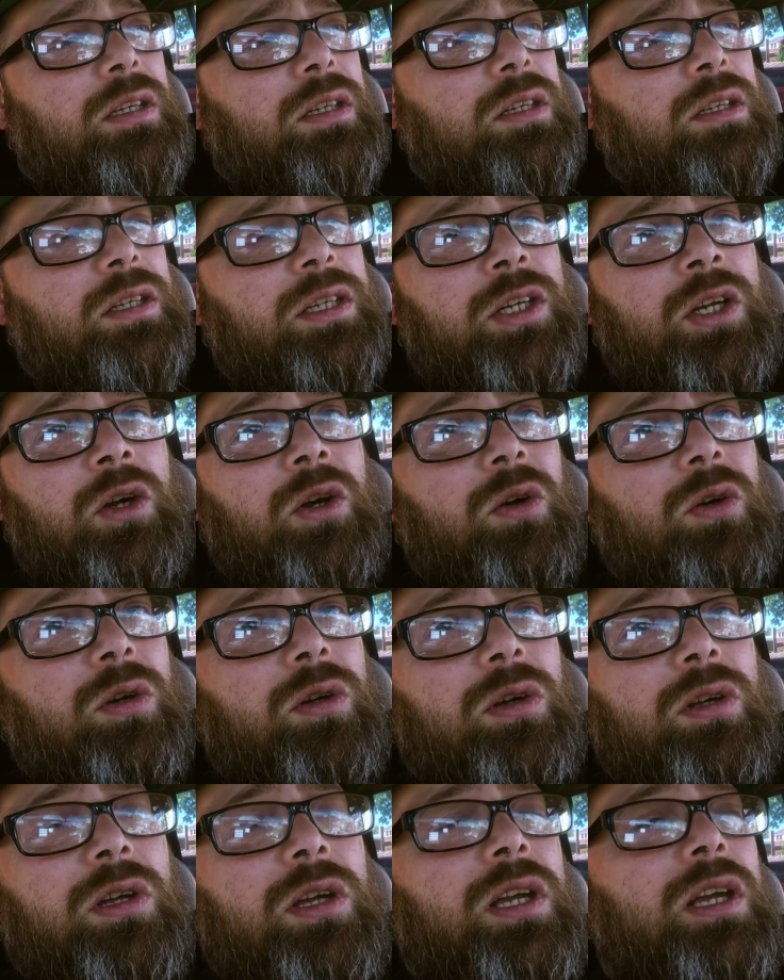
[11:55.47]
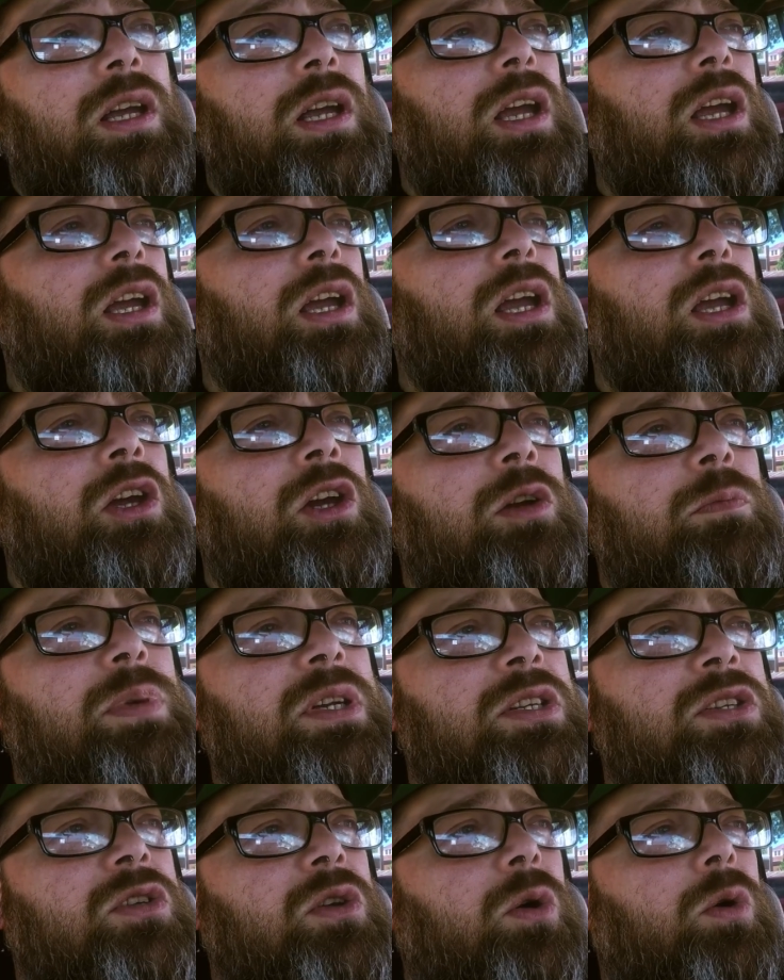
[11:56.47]
it could be
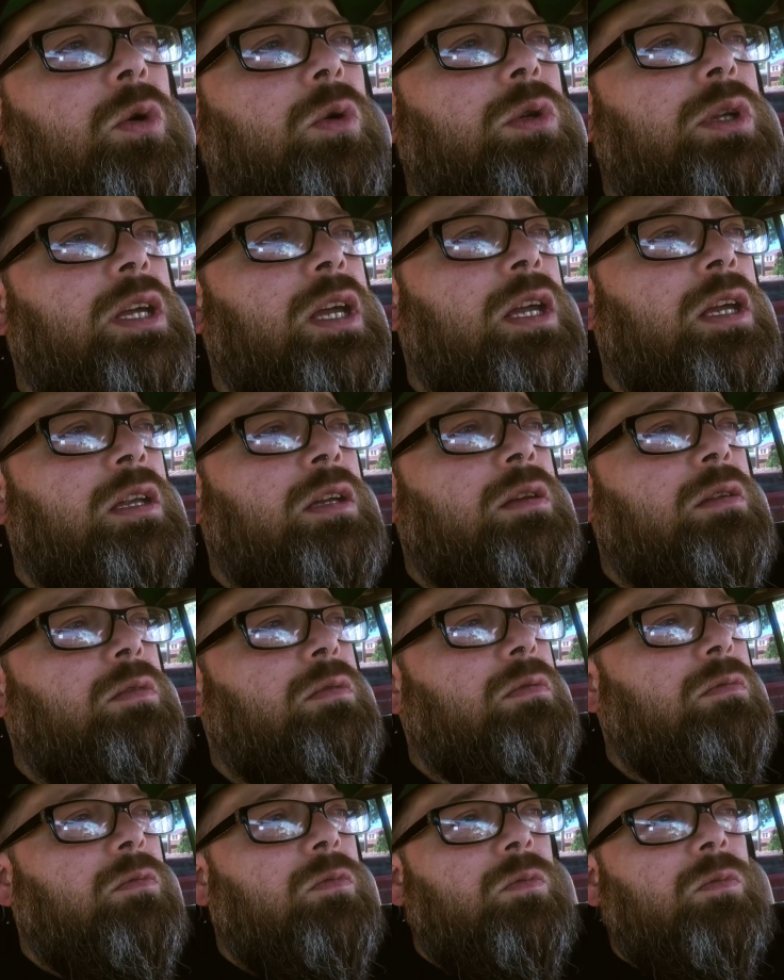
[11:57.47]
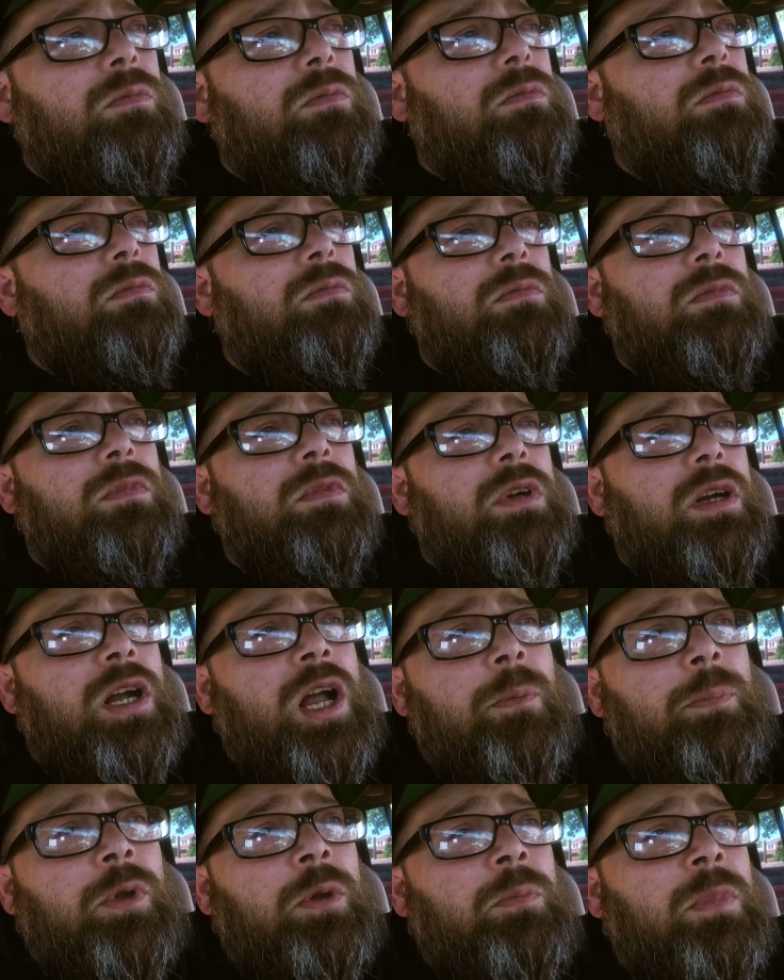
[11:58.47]
sold in a
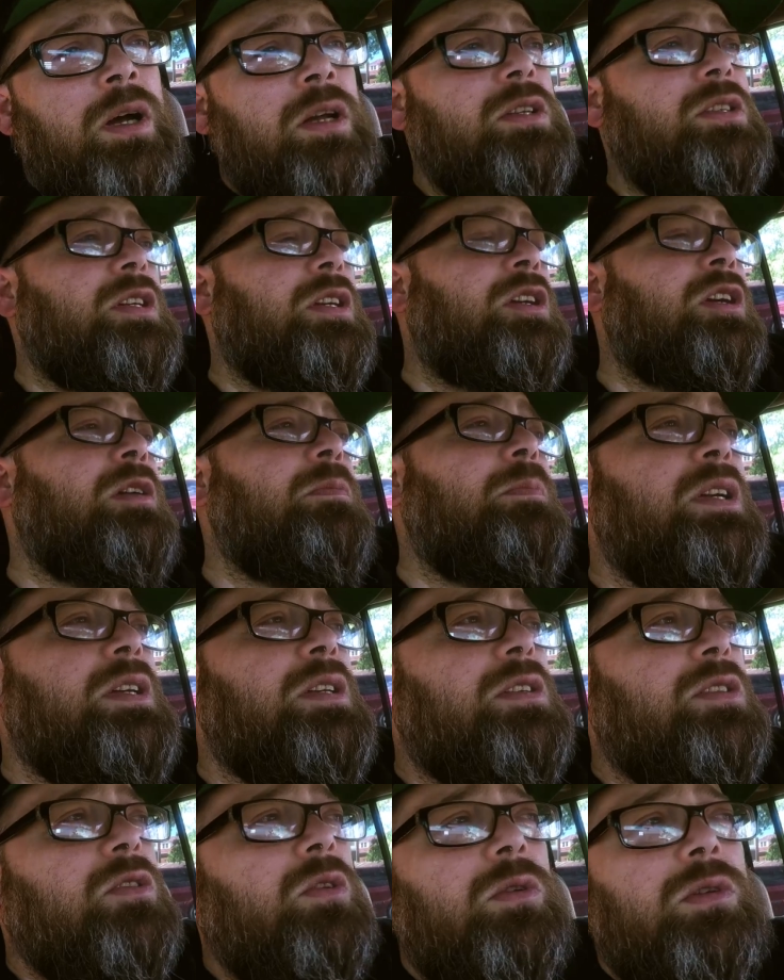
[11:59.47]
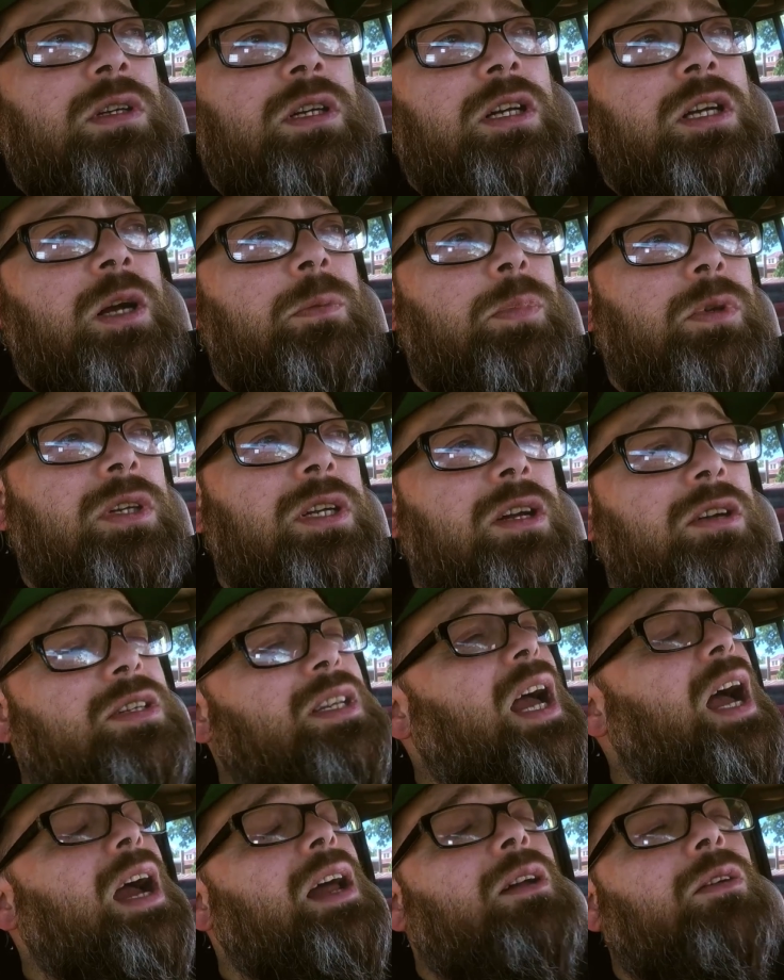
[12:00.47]
couple of months, it could sold in a couple of years,
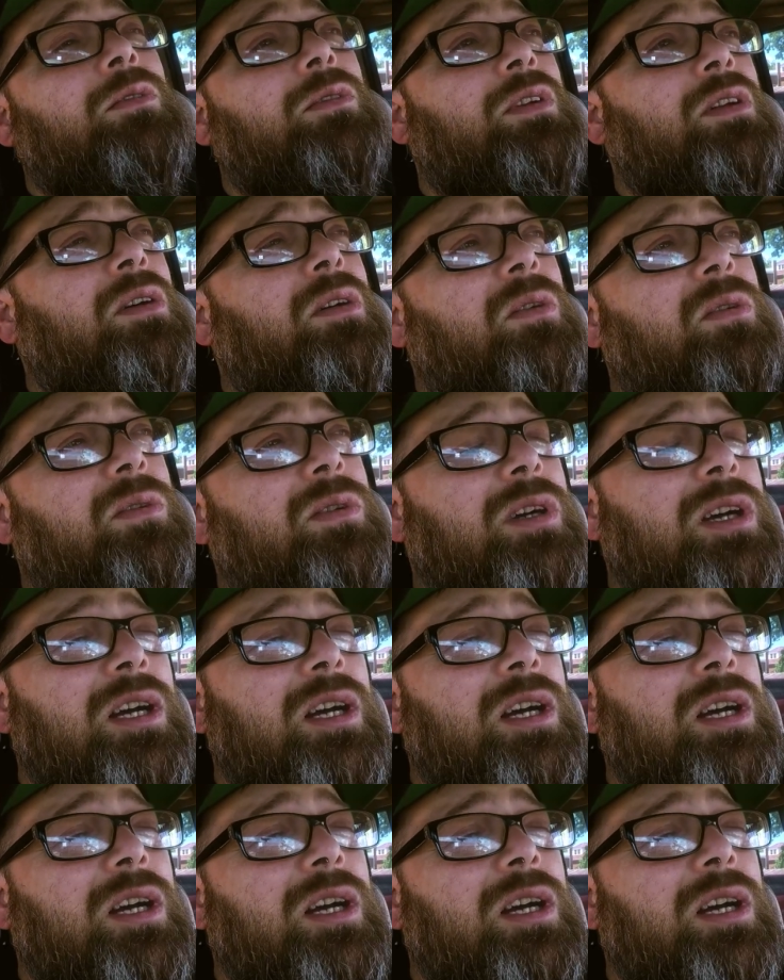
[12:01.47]
I don't know.